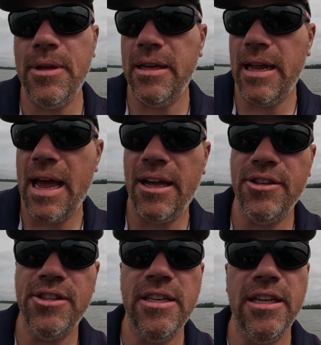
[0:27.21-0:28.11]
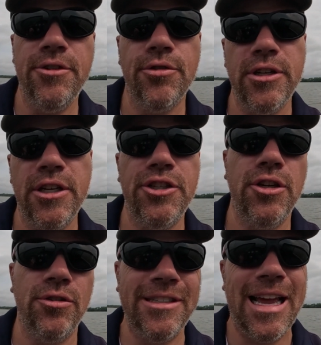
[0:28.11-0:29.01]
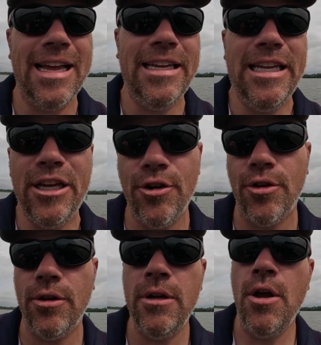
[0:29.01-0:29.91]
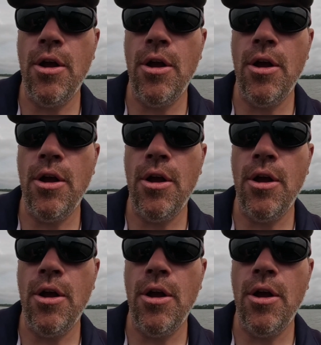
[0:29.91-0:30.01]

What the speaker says: It has the traditional 10-year